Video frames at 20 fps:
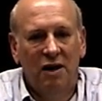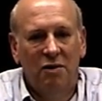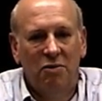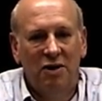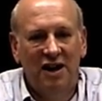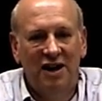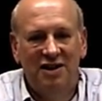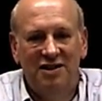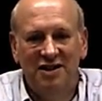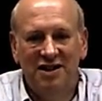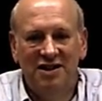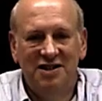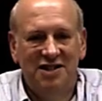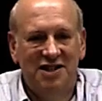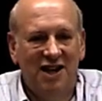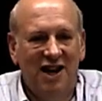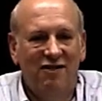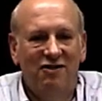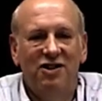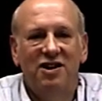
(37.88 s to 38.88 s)
By
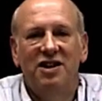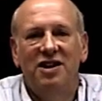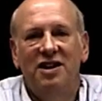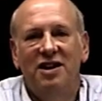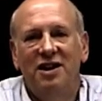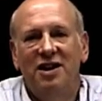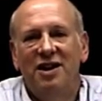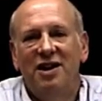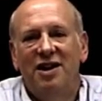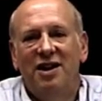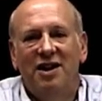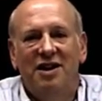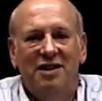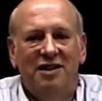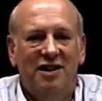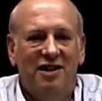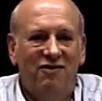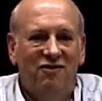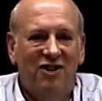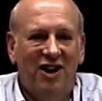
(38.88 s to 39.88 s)
1870,
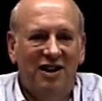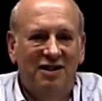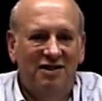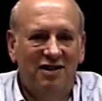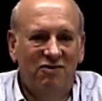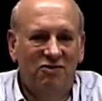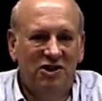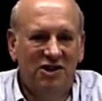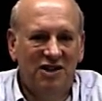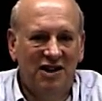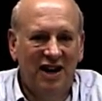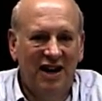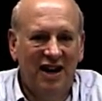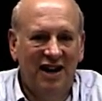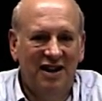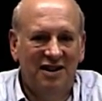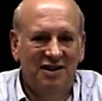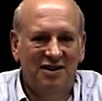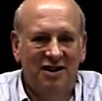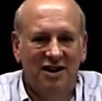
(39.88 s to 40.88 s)
the invention was
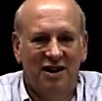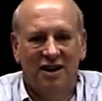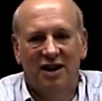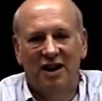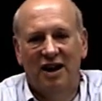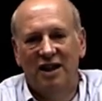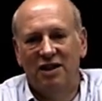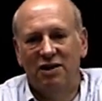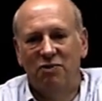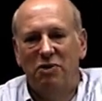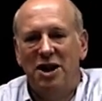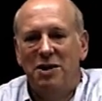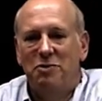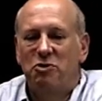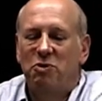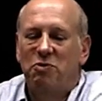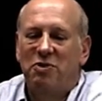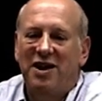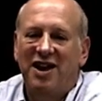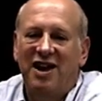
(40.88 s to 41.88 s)
enhanced and the
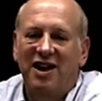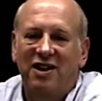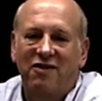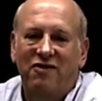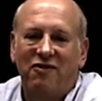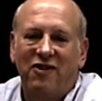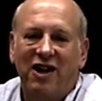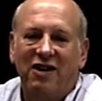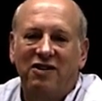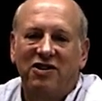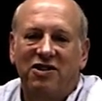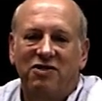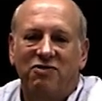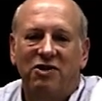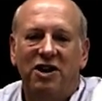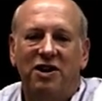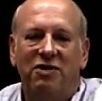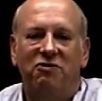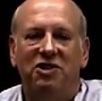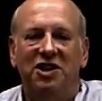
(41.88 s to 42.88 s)
paper bag found its
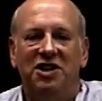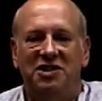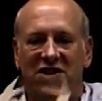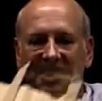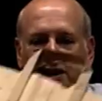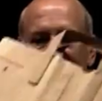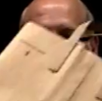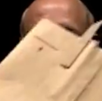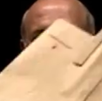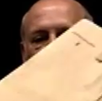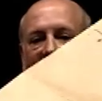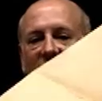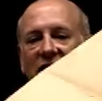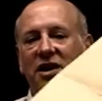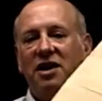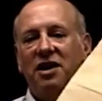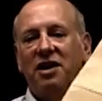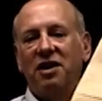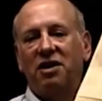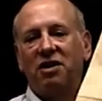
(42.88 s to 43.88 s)
way to retail,
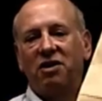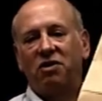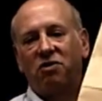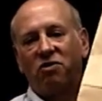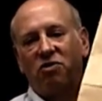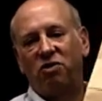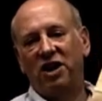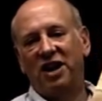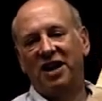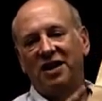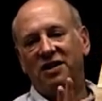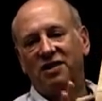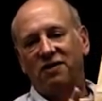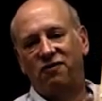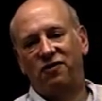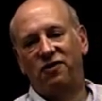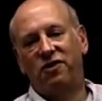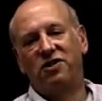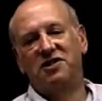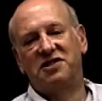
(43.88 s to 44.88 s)
creating the
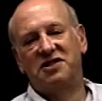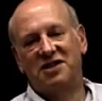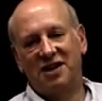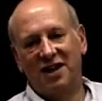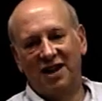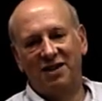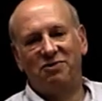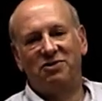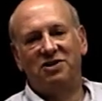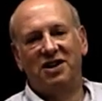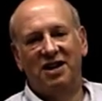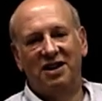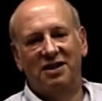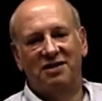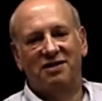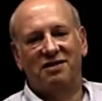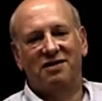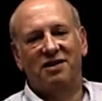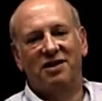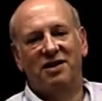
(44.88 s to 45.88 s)
first game
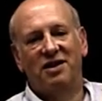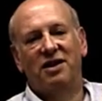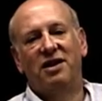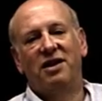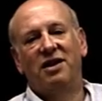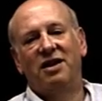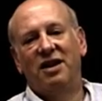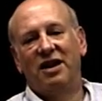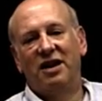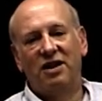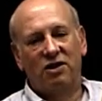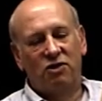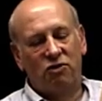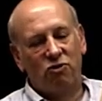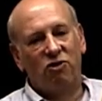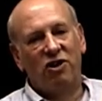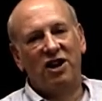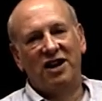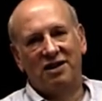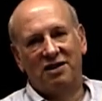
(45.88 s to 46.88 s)
changer and a
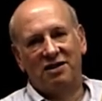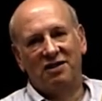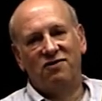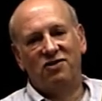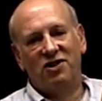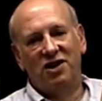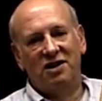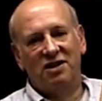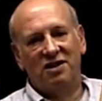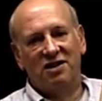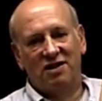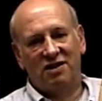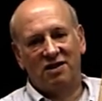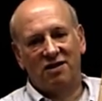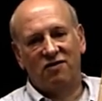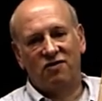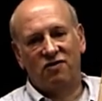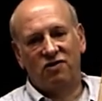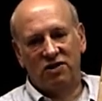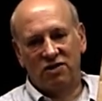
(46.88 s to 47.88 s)
great convenience
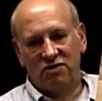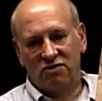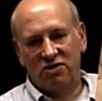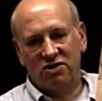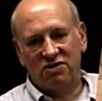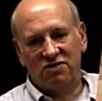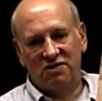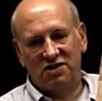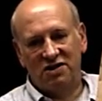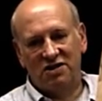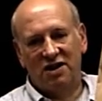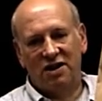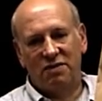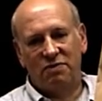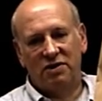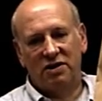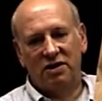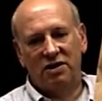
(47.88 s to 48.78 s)
for the grocery shopper.